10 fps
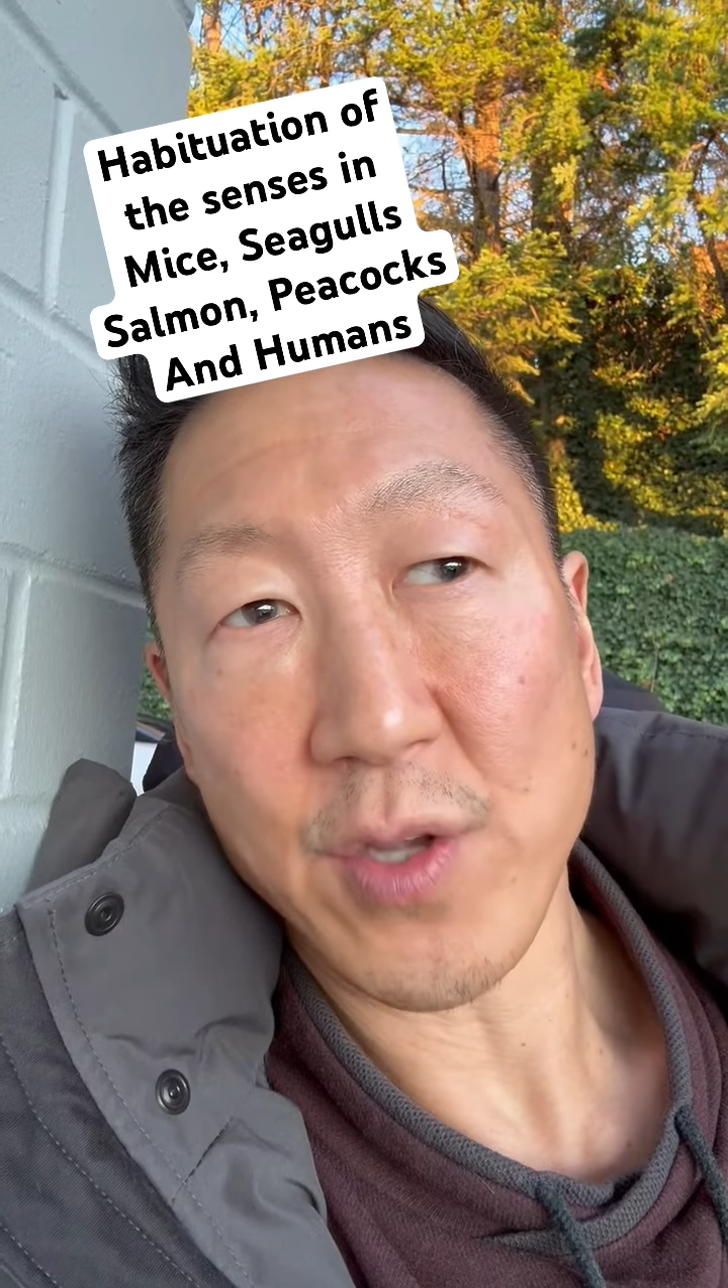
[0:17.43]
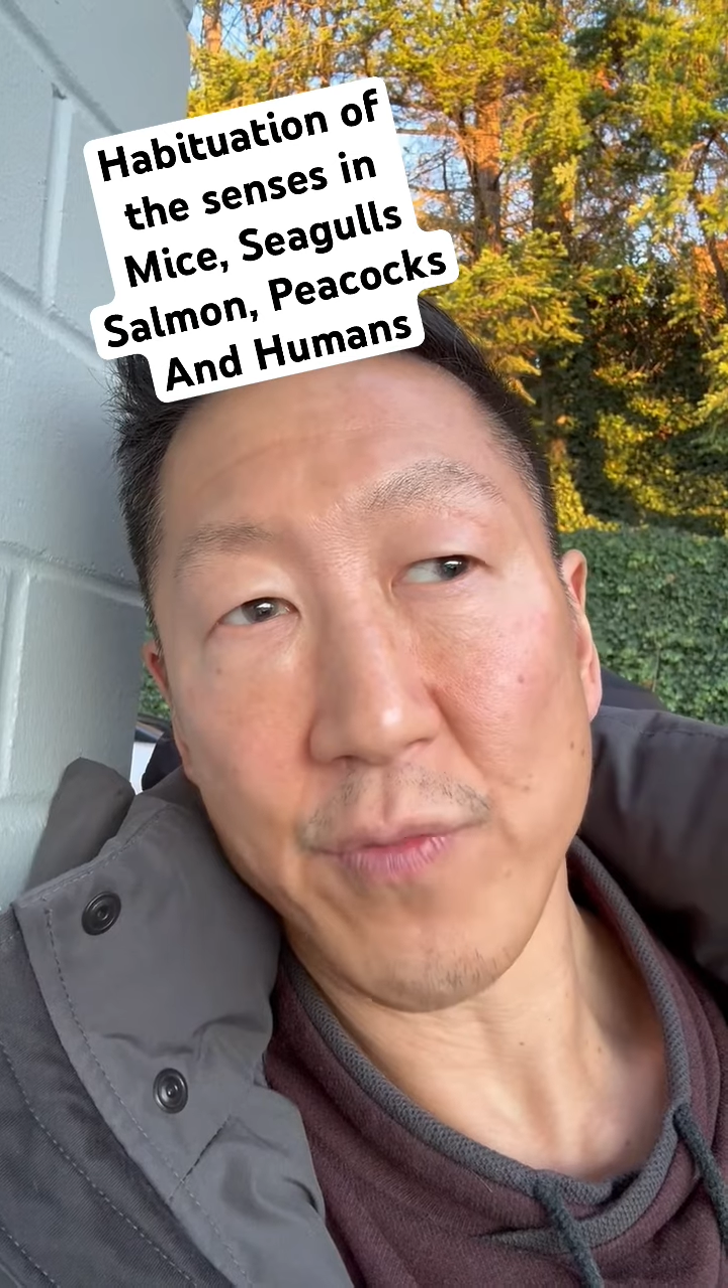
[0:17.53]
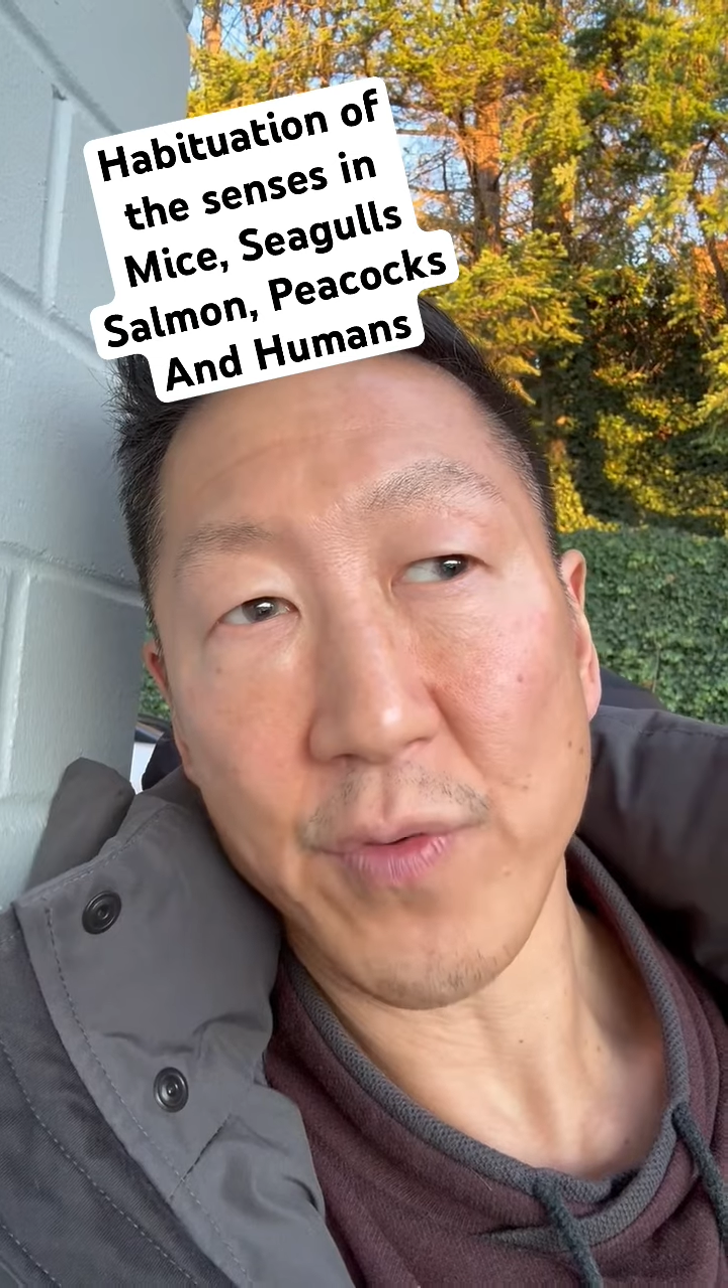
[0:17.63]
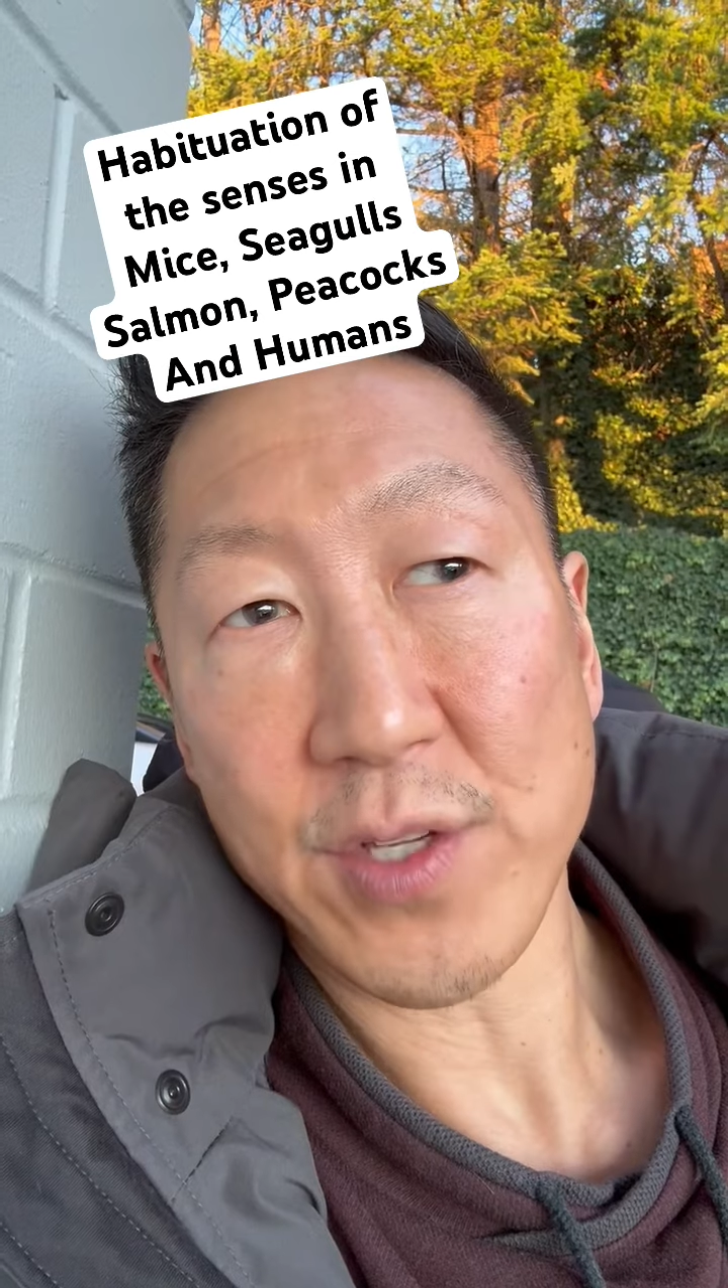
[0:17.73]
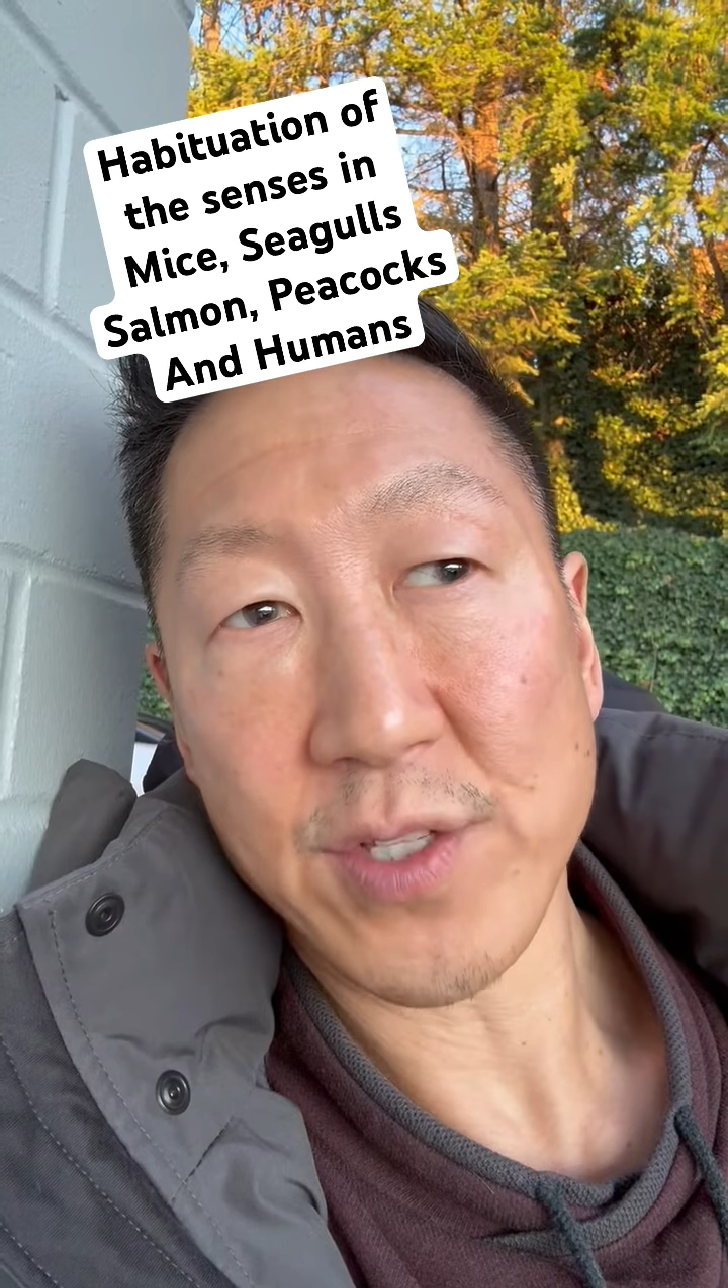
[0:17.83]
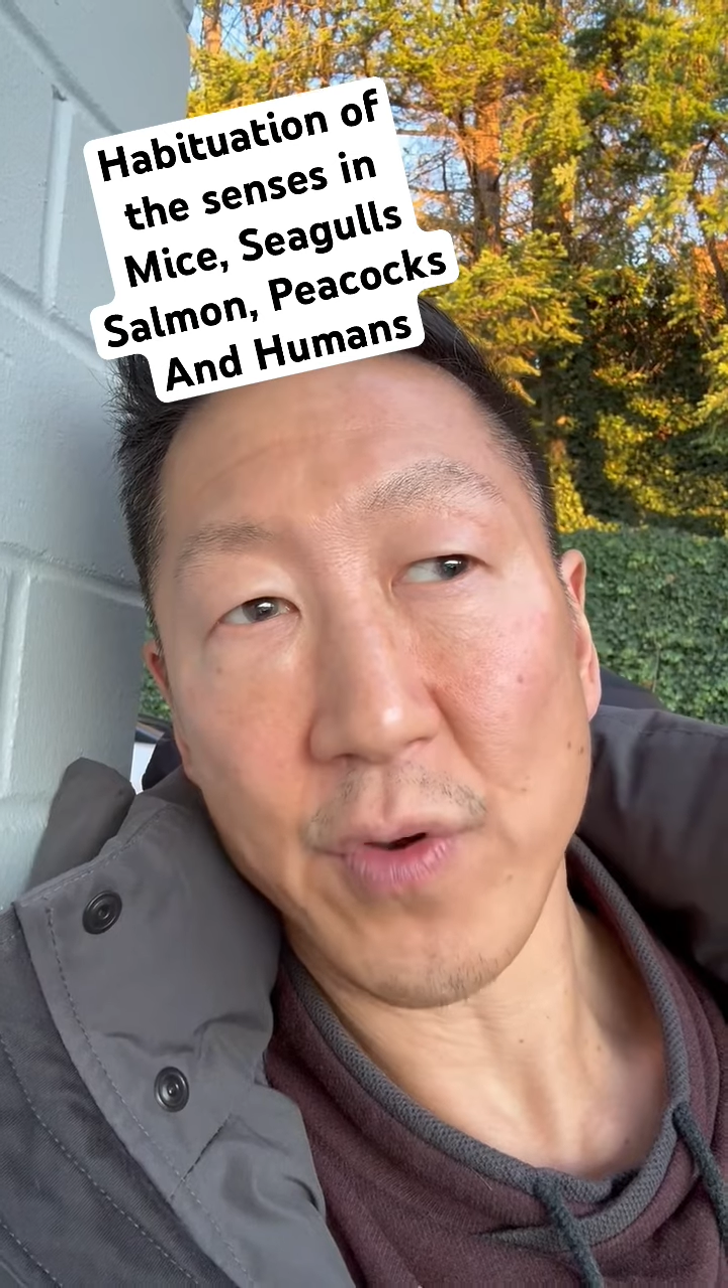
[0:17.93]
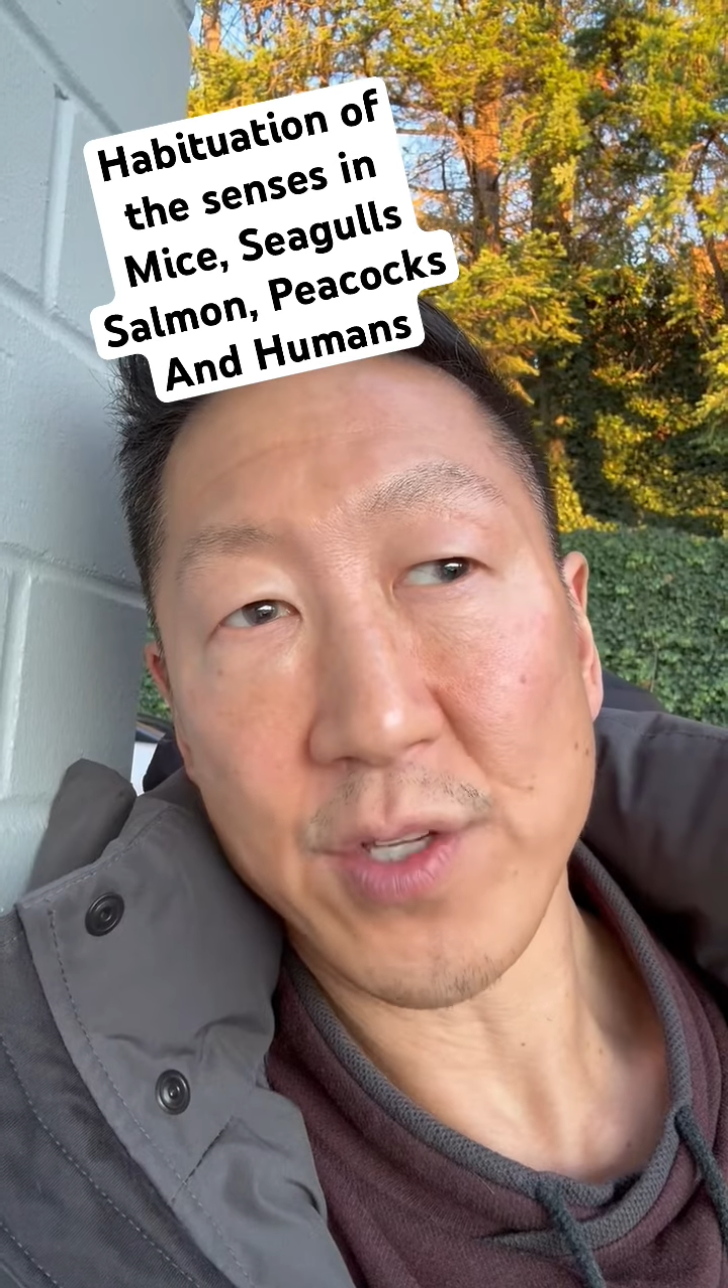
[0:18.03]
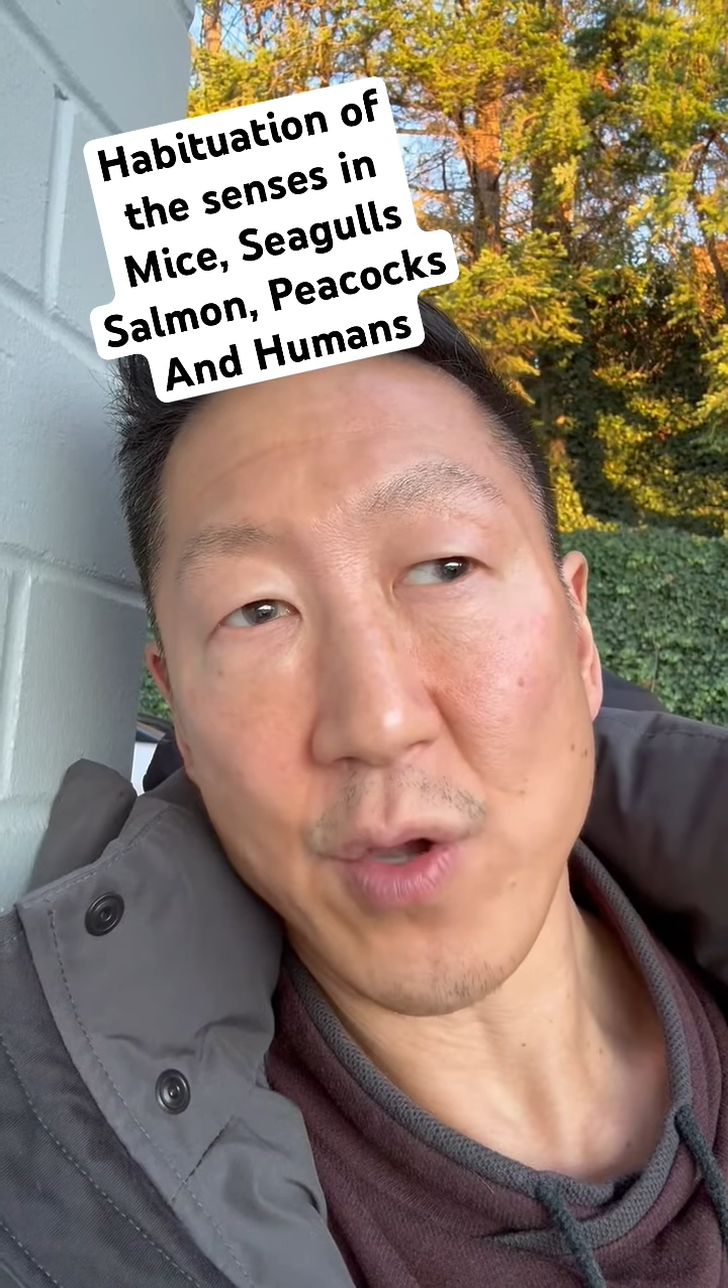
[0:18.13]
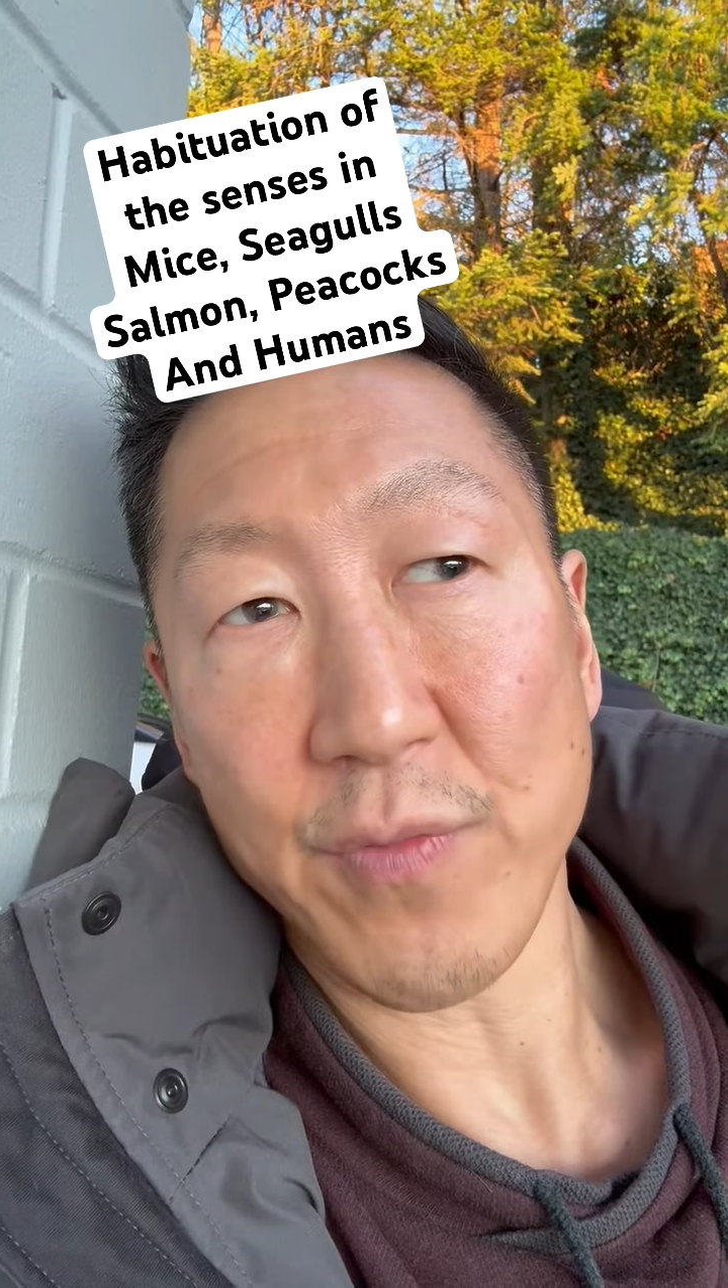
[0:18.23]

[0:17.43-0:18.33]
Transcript: has